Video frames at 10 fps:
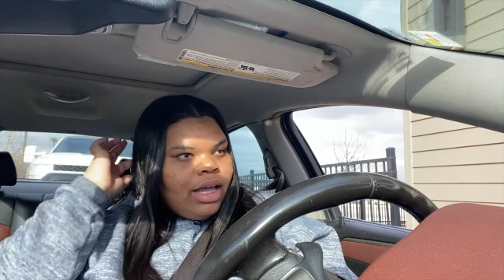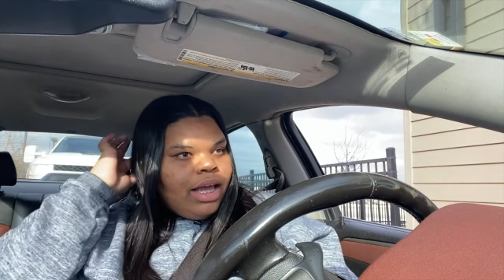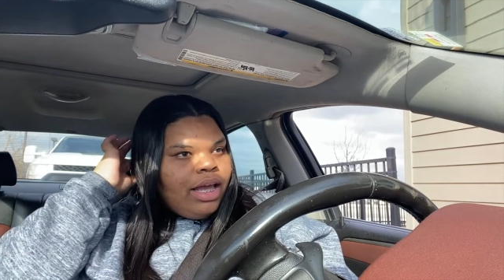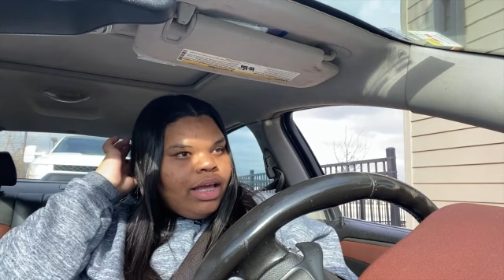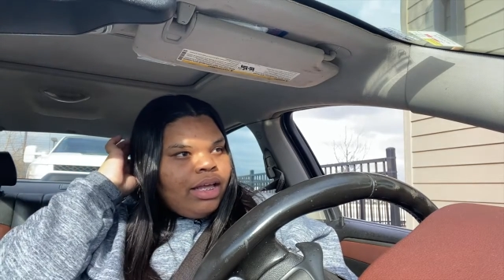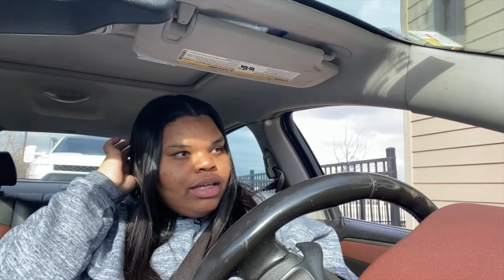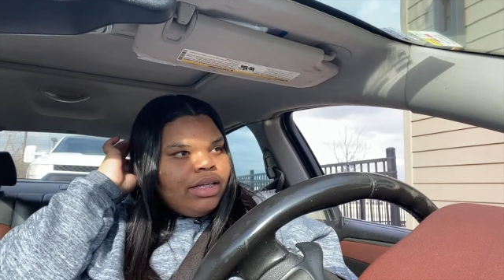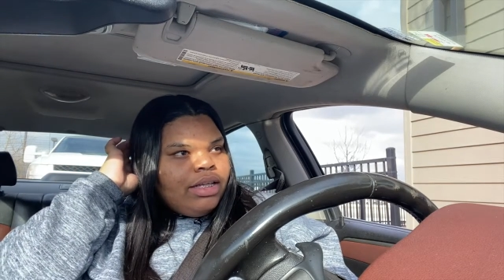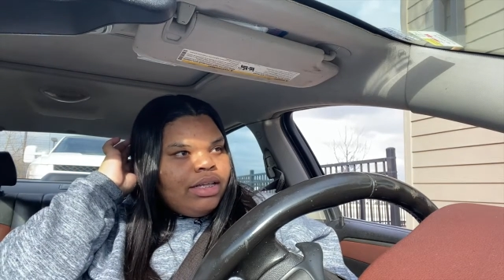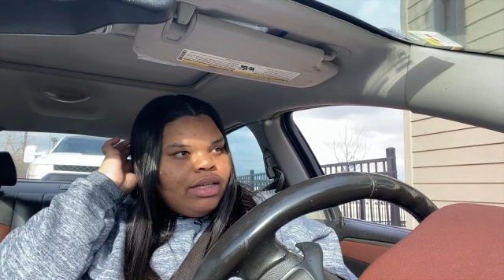And
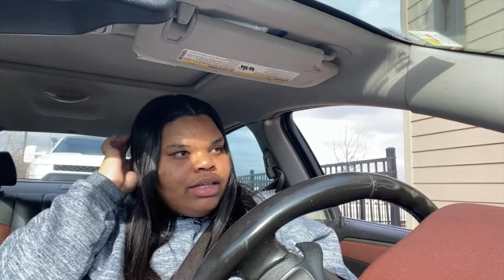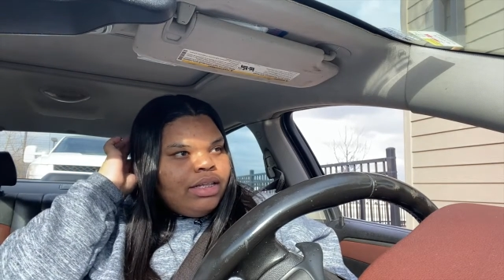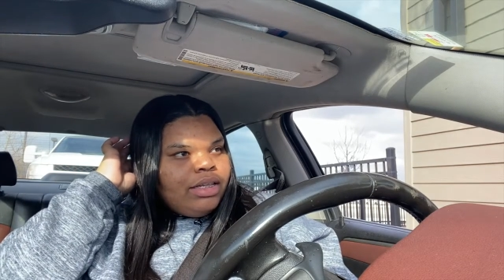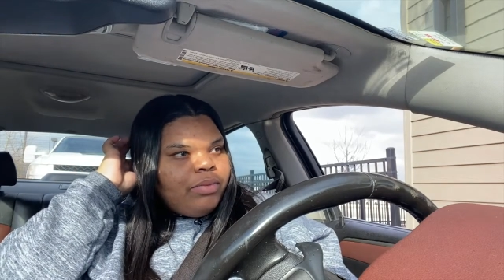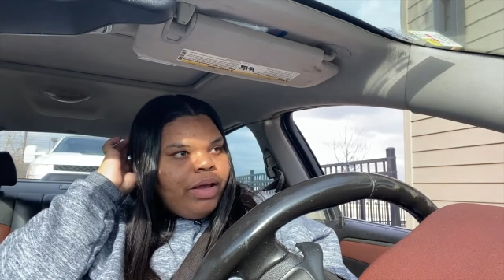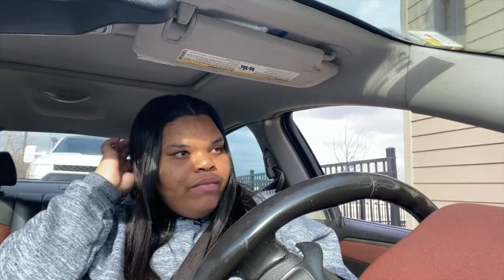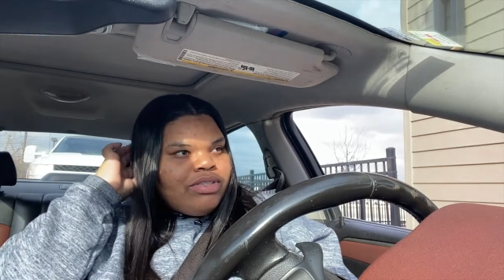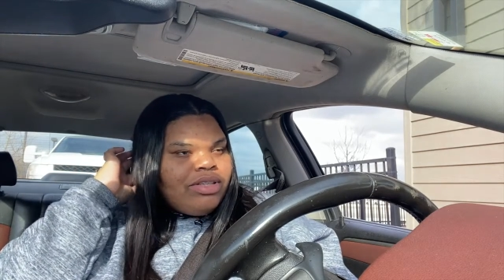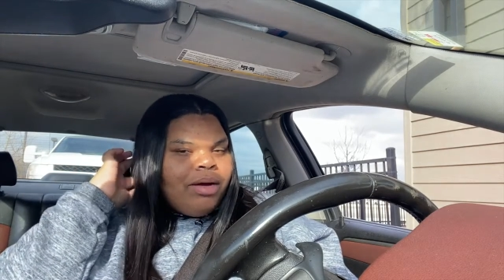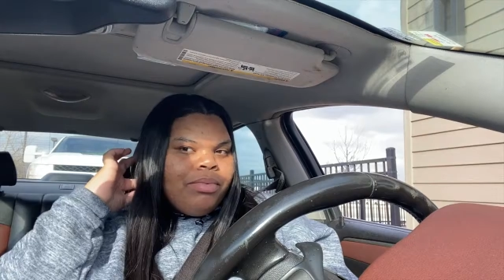wait for
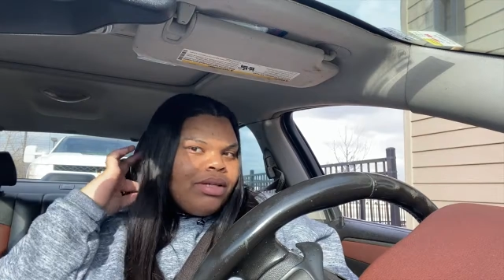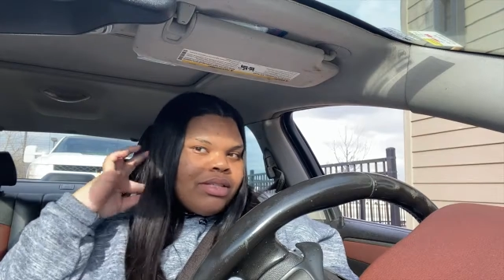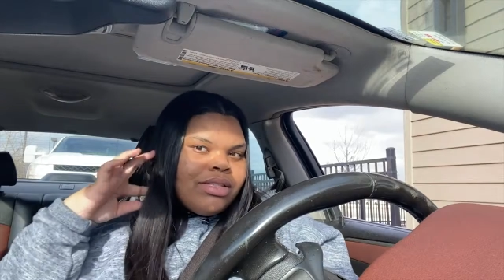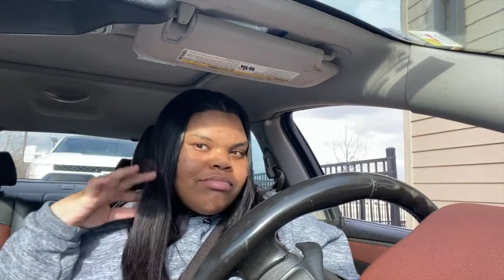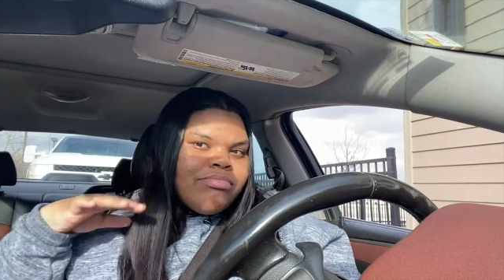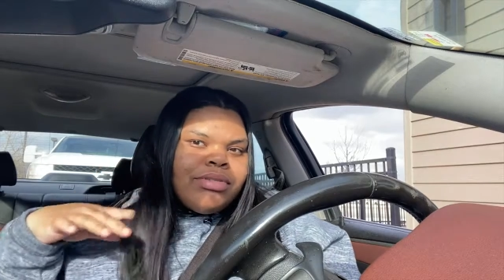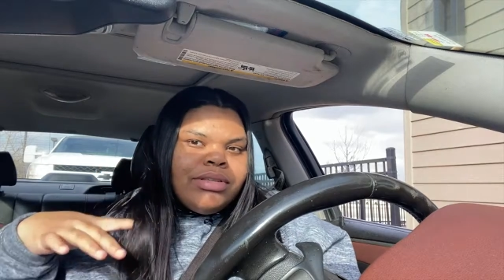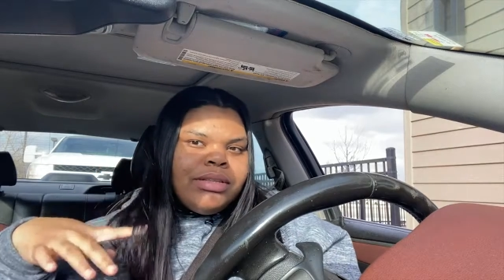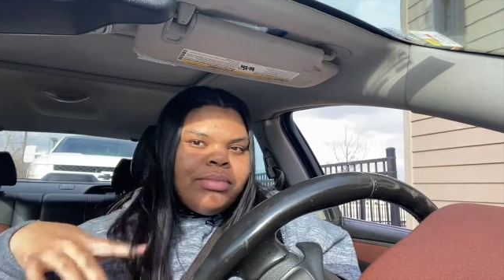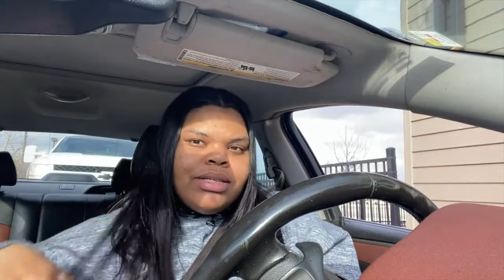Starbucks.
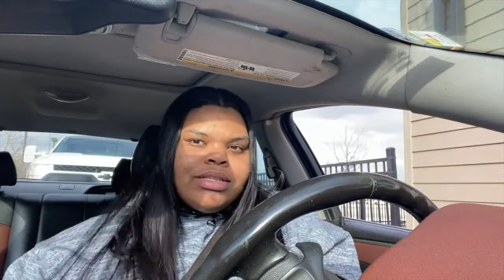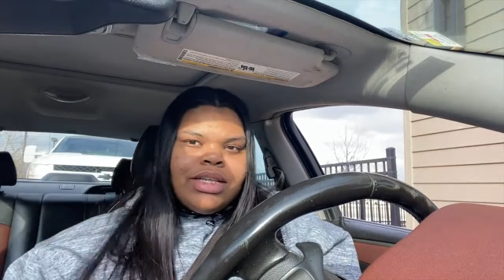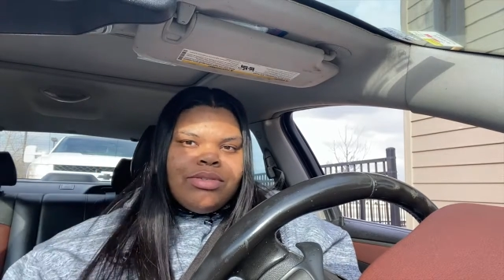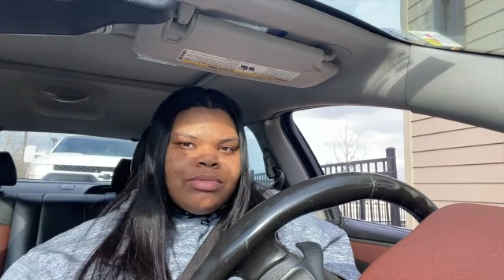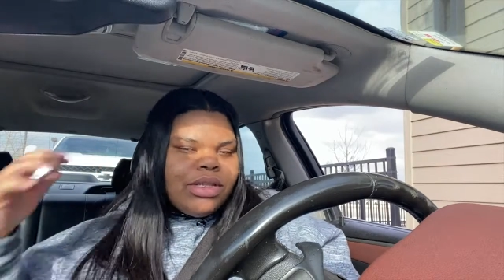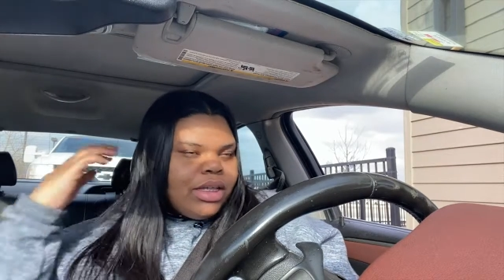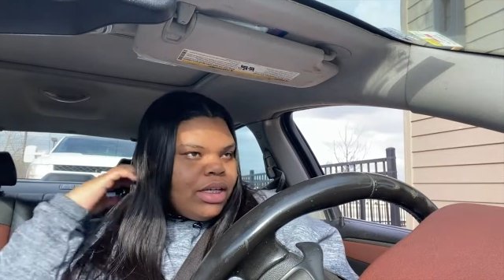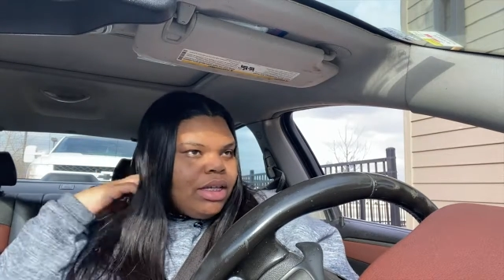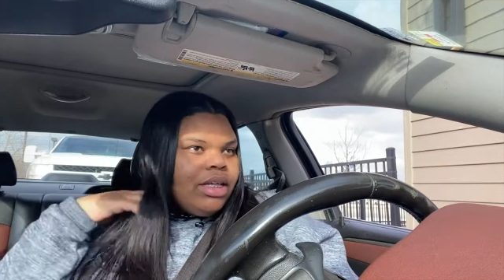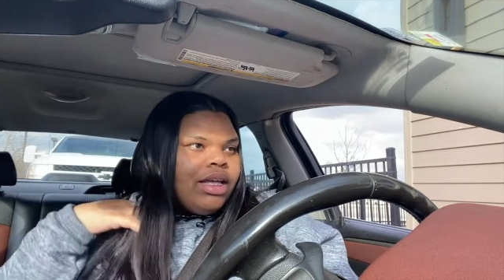Pretty much, that's really it.